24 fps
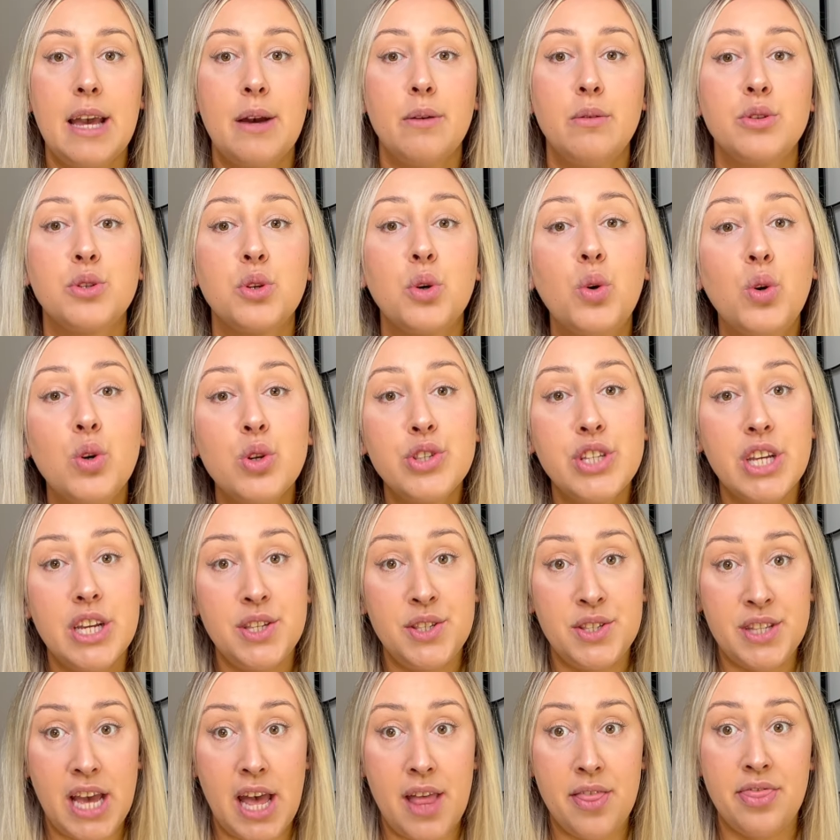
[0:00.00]
It was also
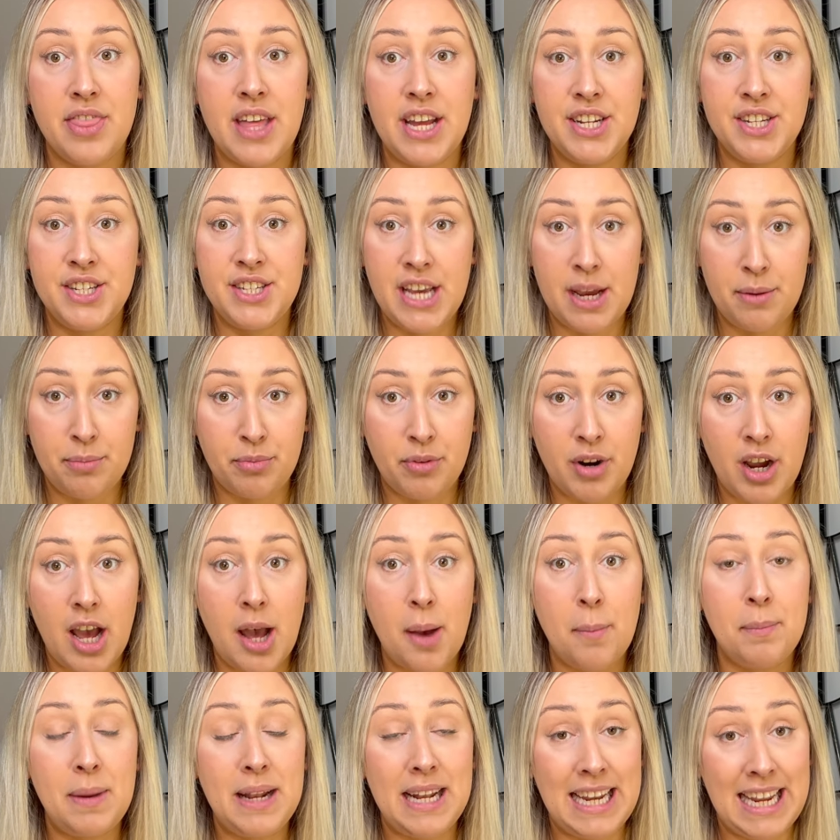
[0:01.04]
said that Deborah
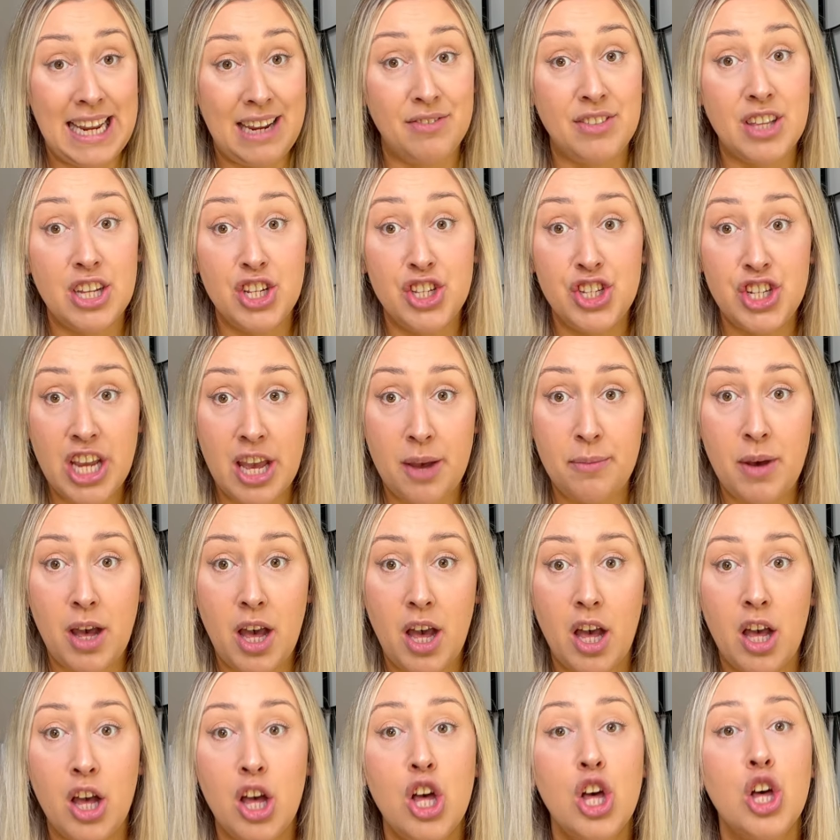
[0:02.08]
believed that
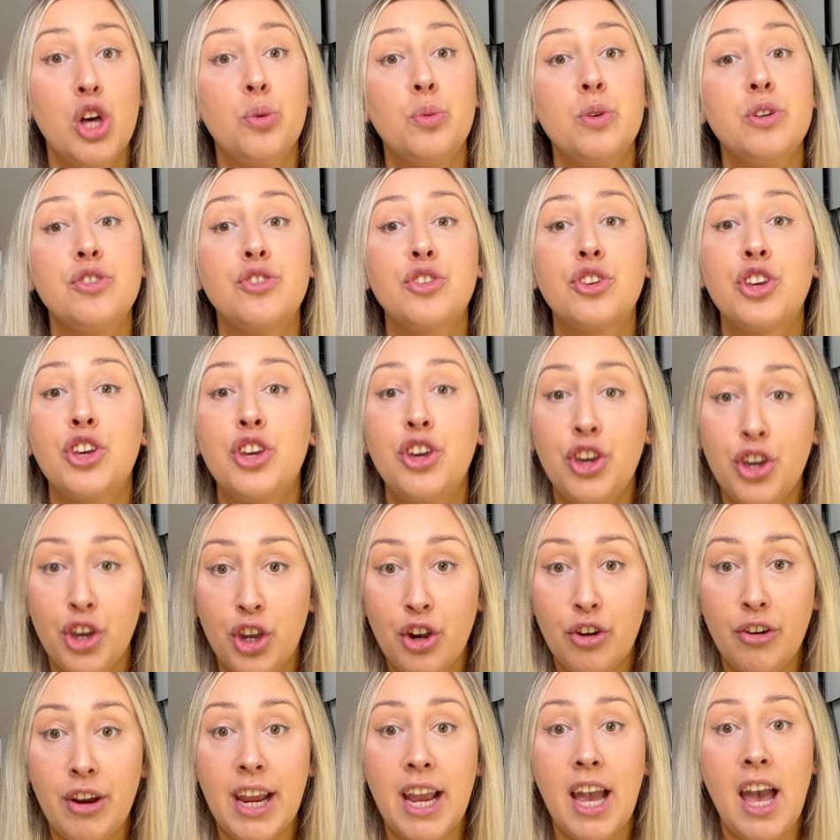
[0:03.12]
Jemma was
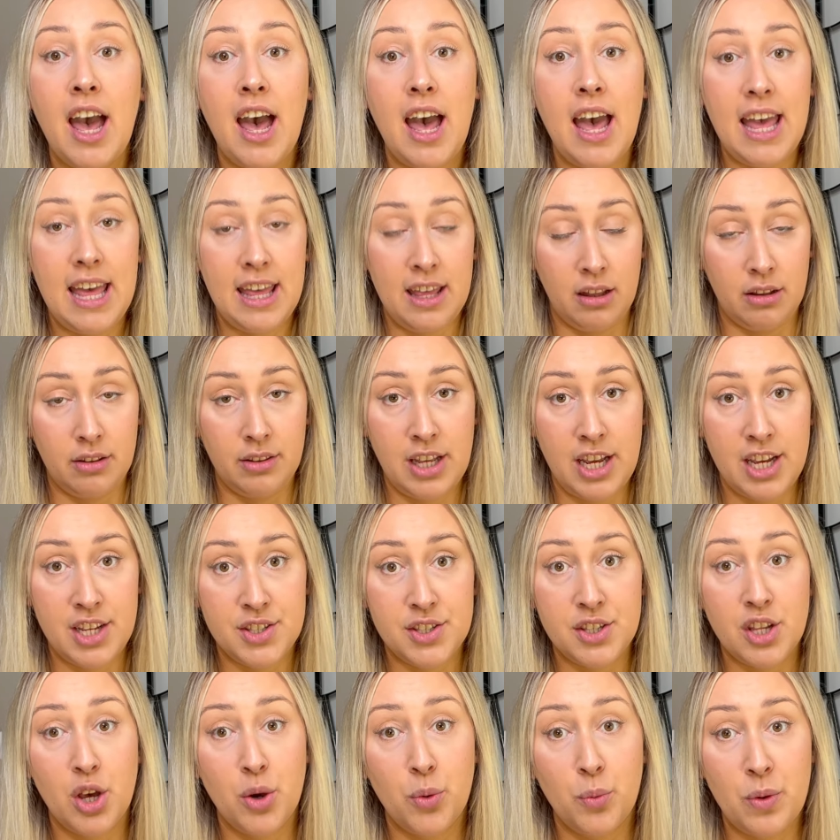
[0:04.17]
curing her illness
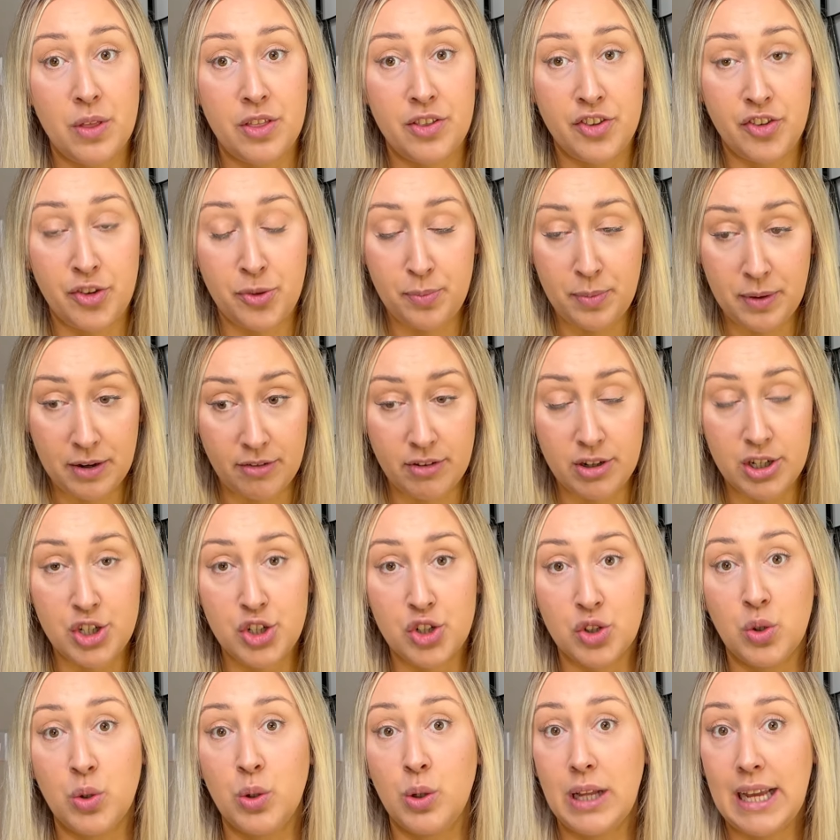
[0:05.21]
with
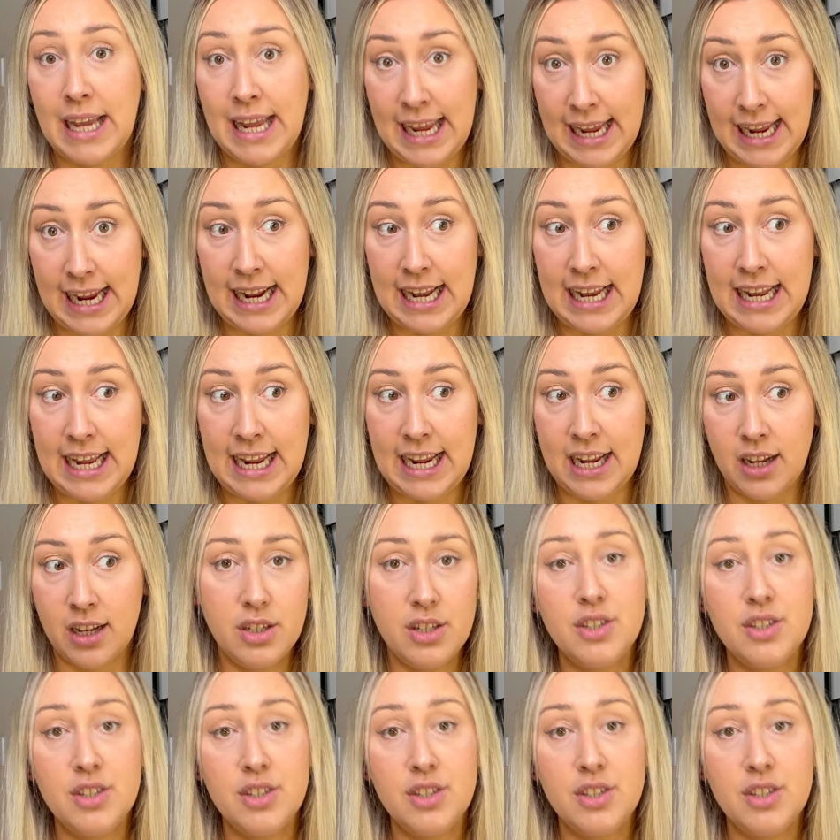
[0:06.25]
spiritual healing.